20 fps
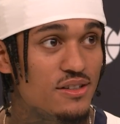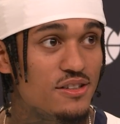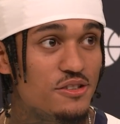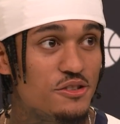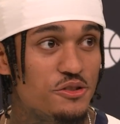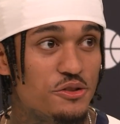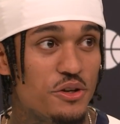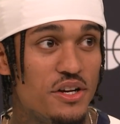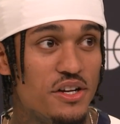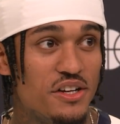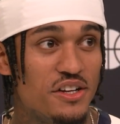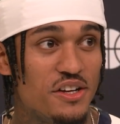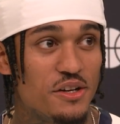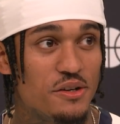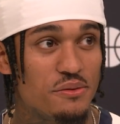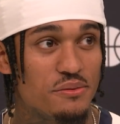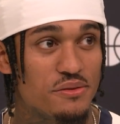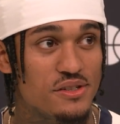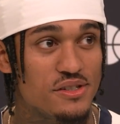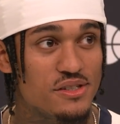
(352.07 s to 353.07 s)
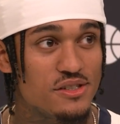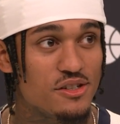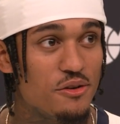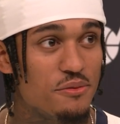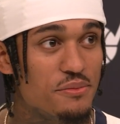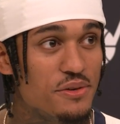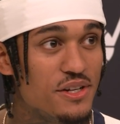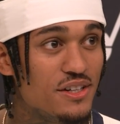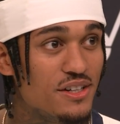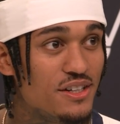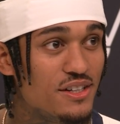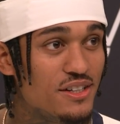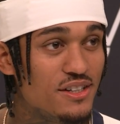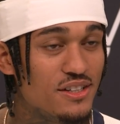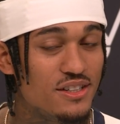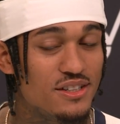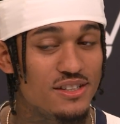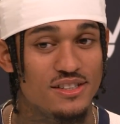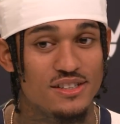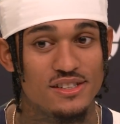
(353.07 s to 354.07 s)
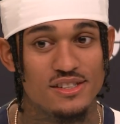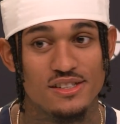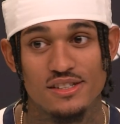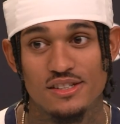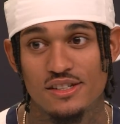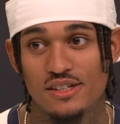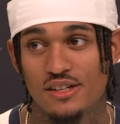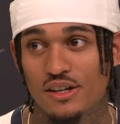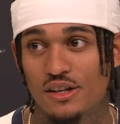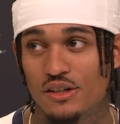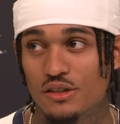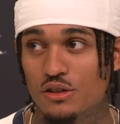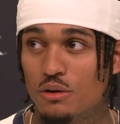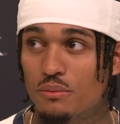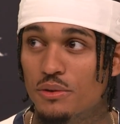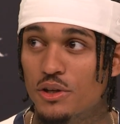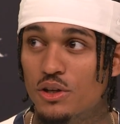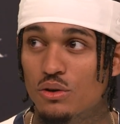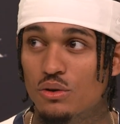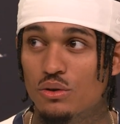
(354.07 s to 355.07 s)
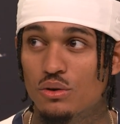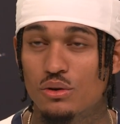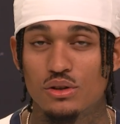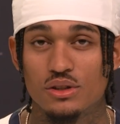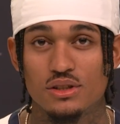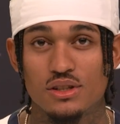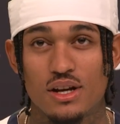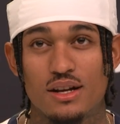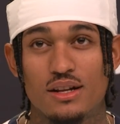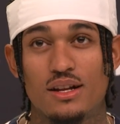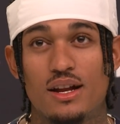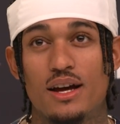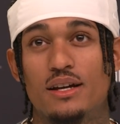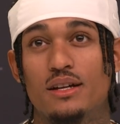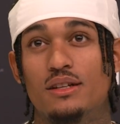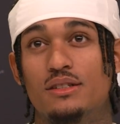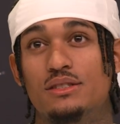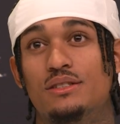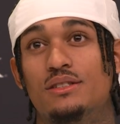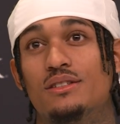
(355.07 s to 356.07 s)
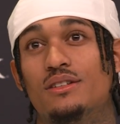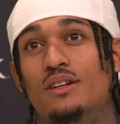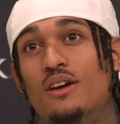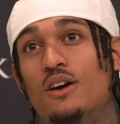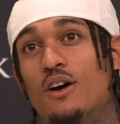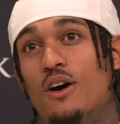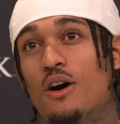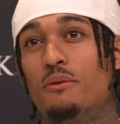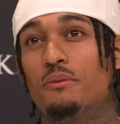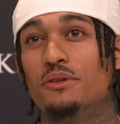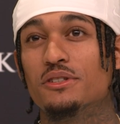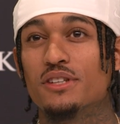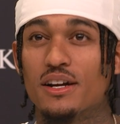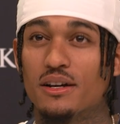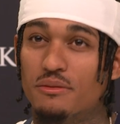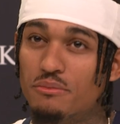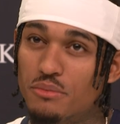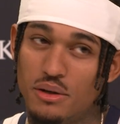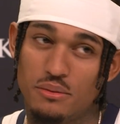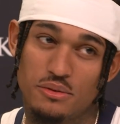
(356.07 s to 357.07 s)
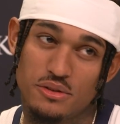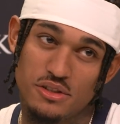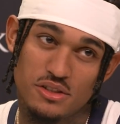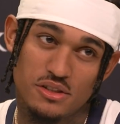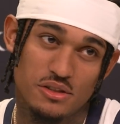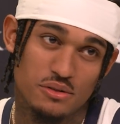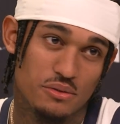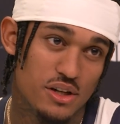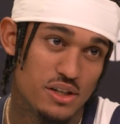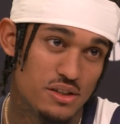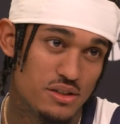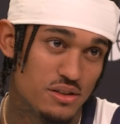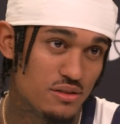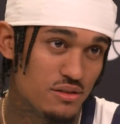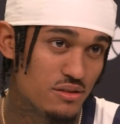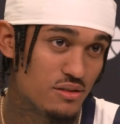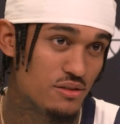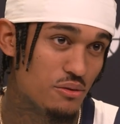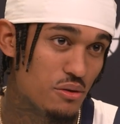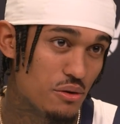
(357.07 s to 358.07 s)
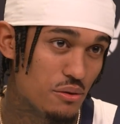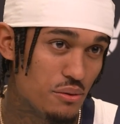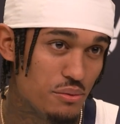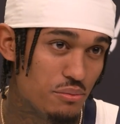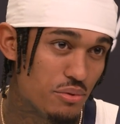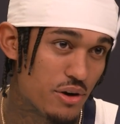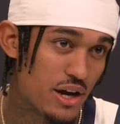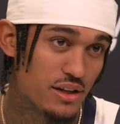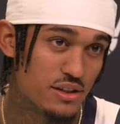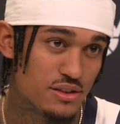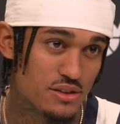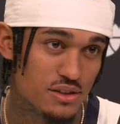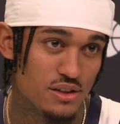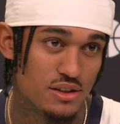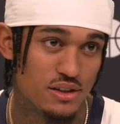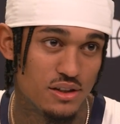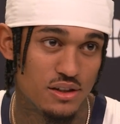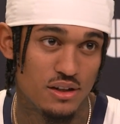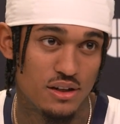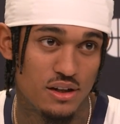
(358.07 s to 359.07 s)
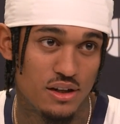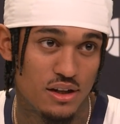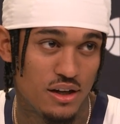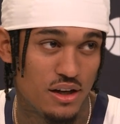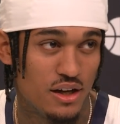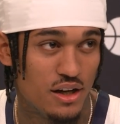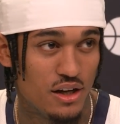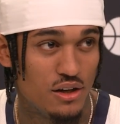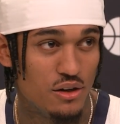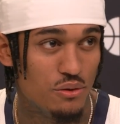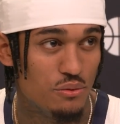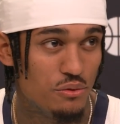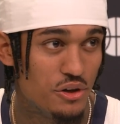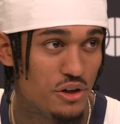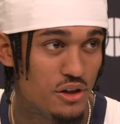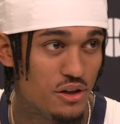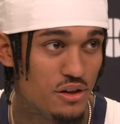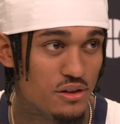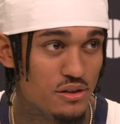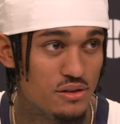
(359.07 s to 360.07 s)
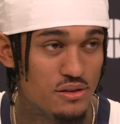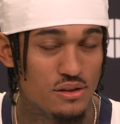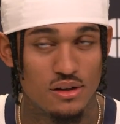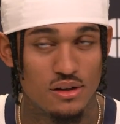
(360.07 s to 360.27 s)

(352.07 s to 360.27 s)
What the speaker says: It's training camp. It's gonna be cool. It's kind of like almost like a bubble situation where we practicing in the wind.